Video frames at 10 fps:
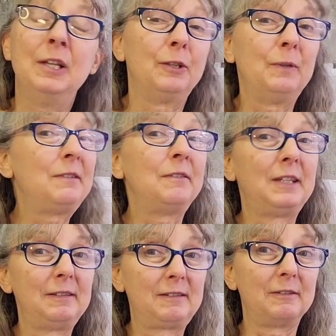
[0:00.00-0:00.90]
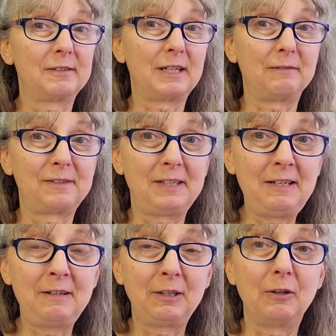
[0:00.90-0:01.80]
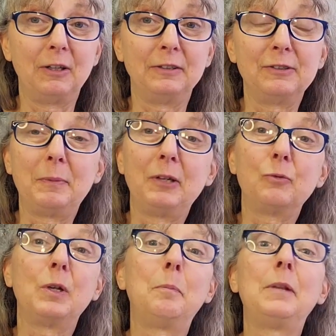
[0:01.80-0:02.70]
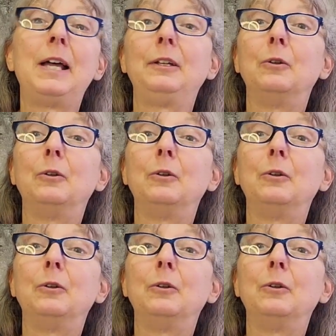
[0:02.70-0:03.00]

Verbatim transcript: The reason things still self-seed in the garden is because when a plant